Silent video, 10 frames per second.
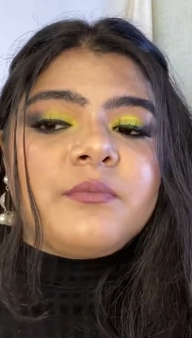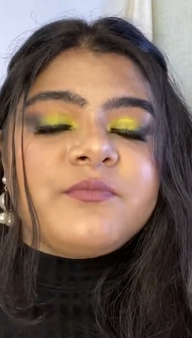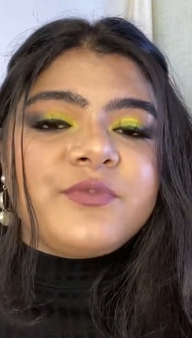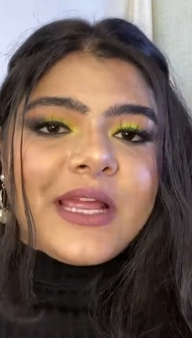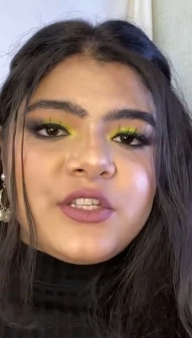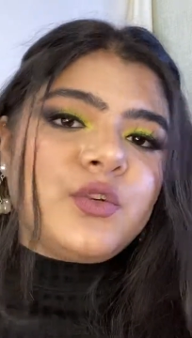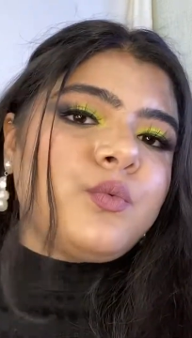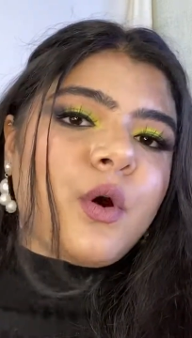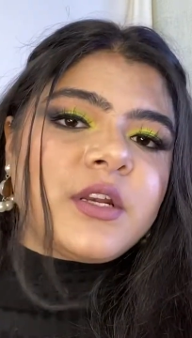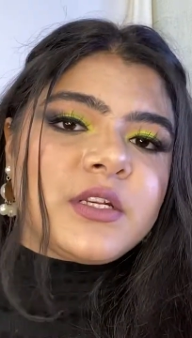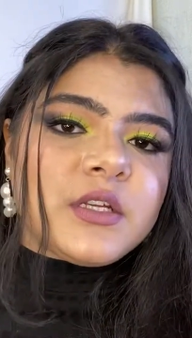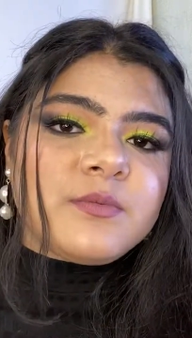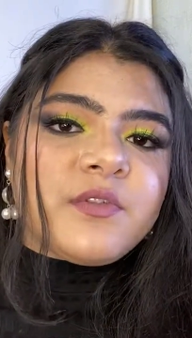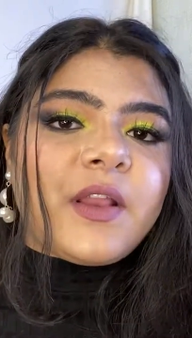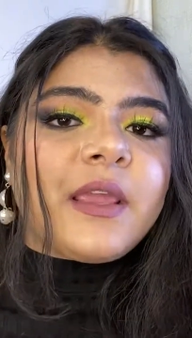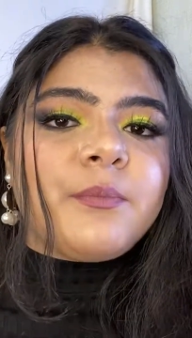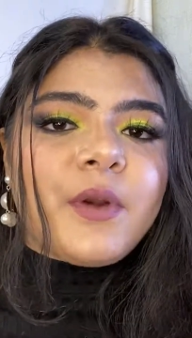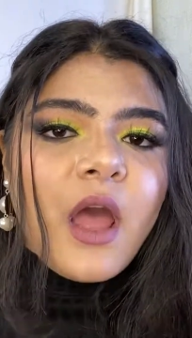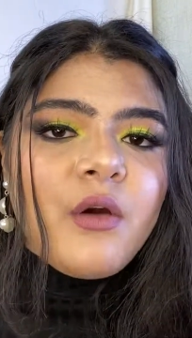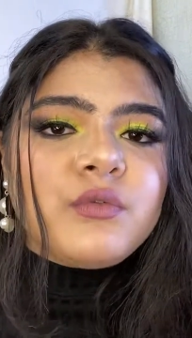that you want in terms of like
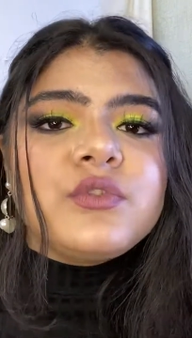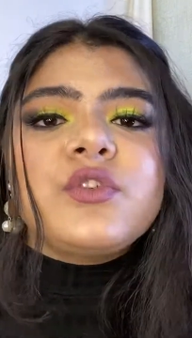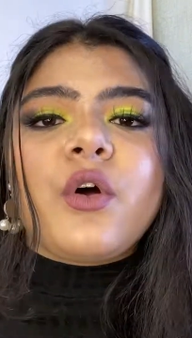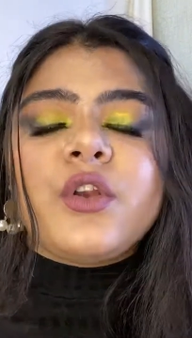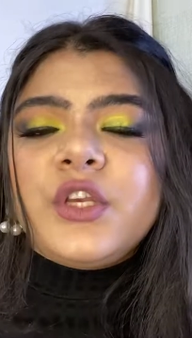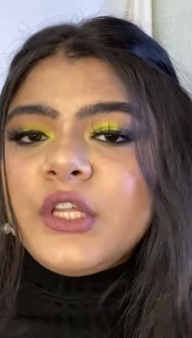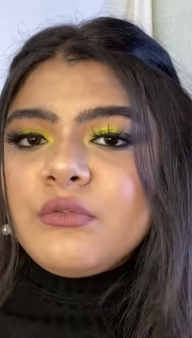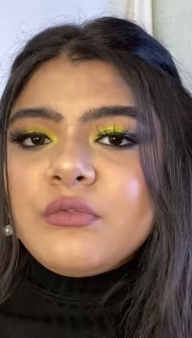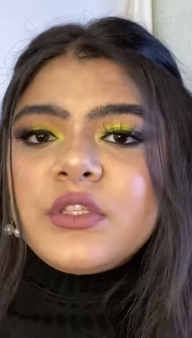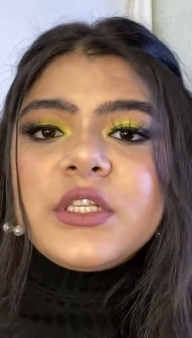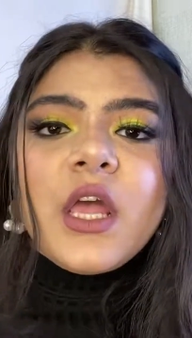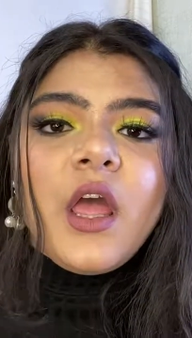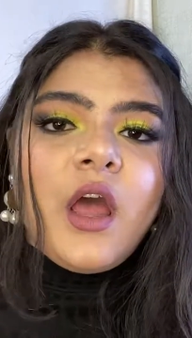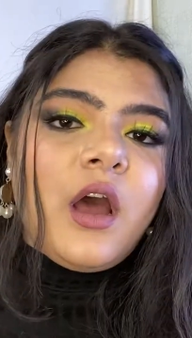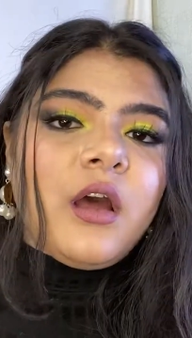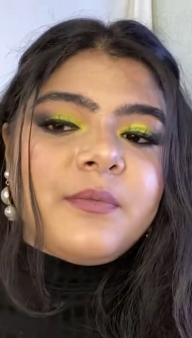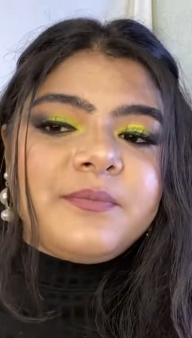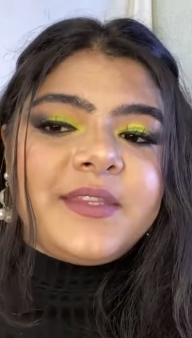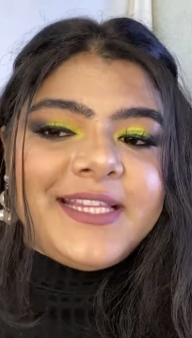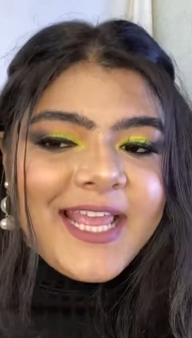browns or nudes,
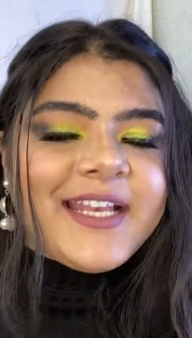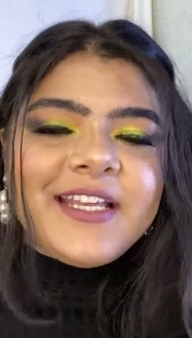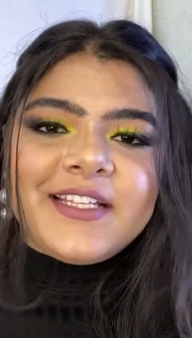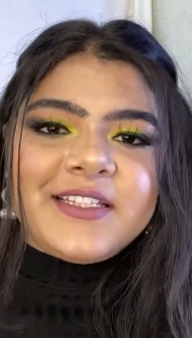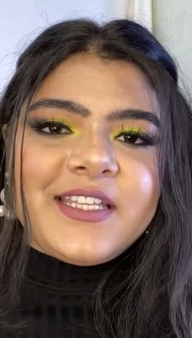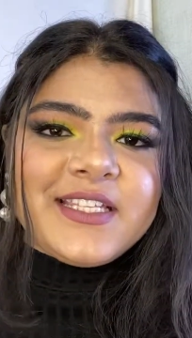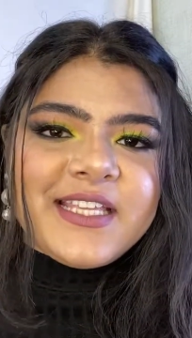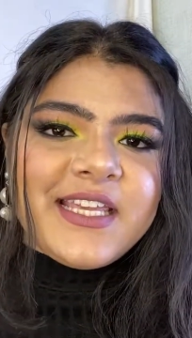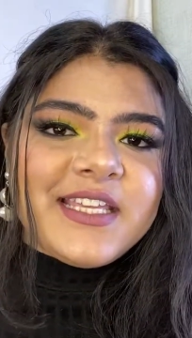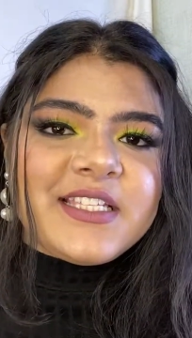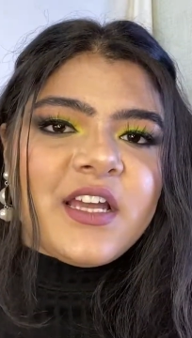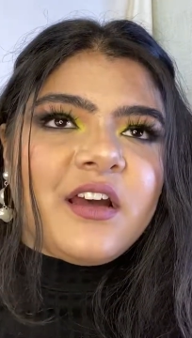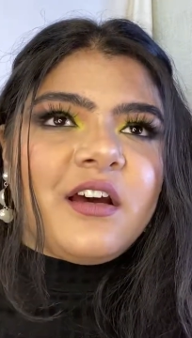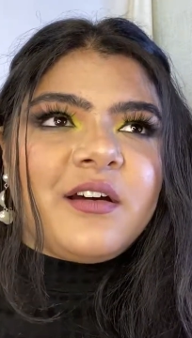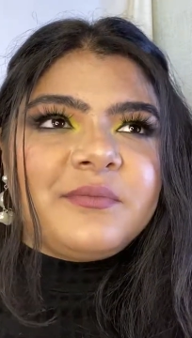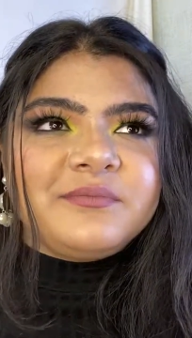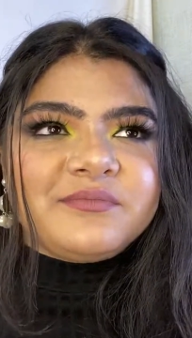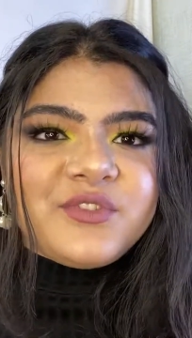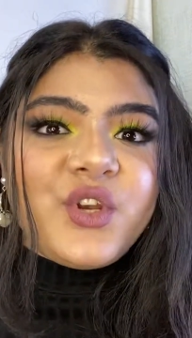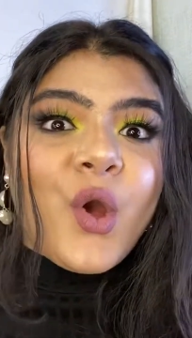then this is
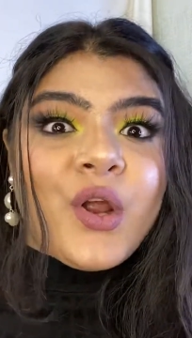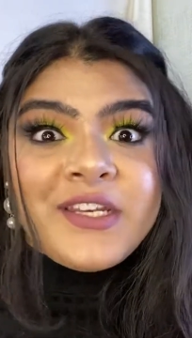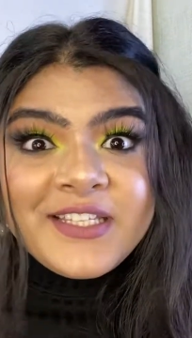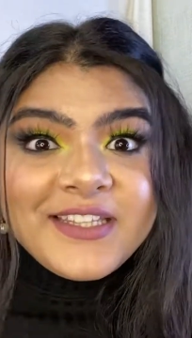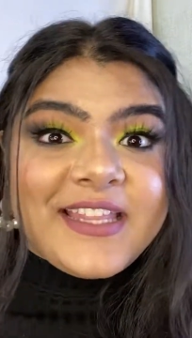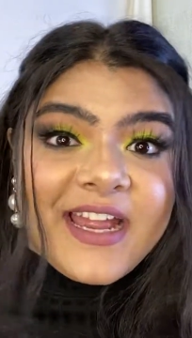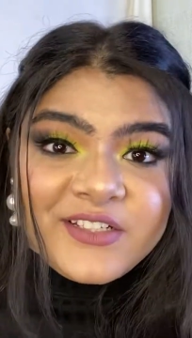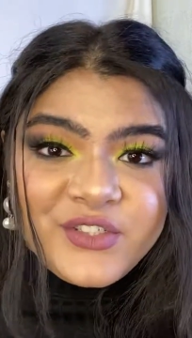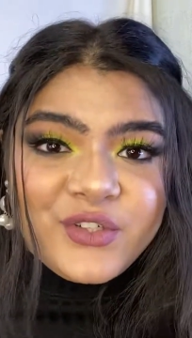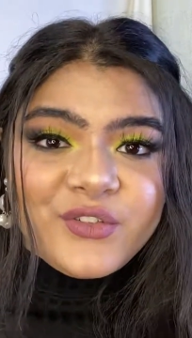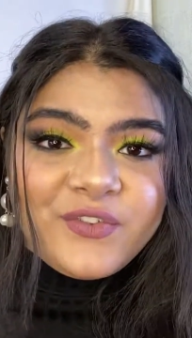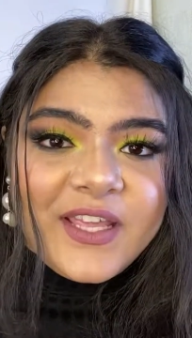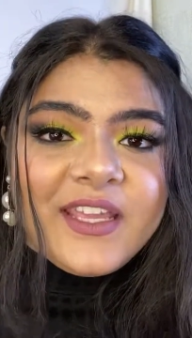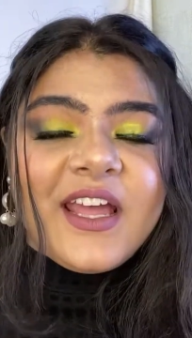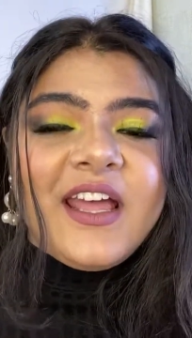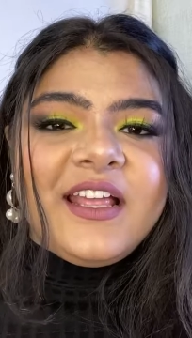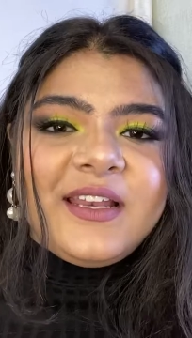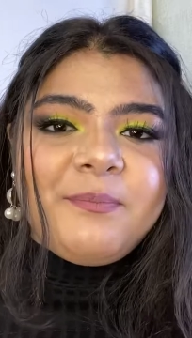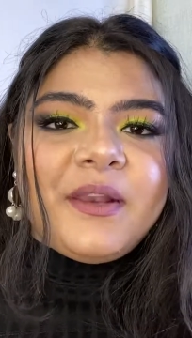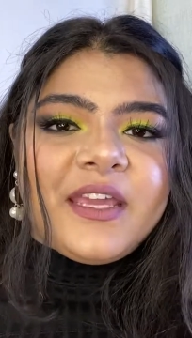not that sort of like
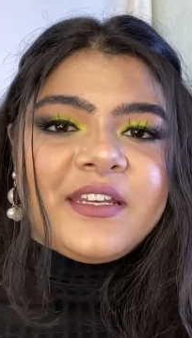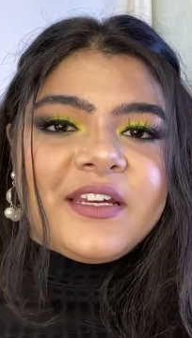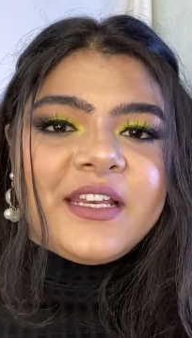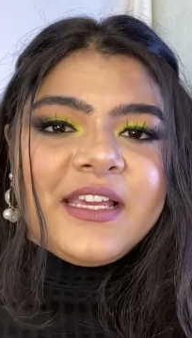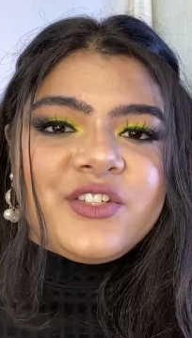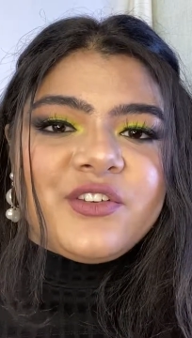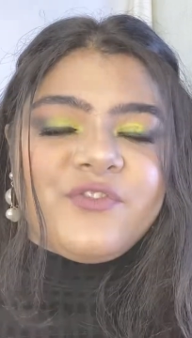lip liner collection for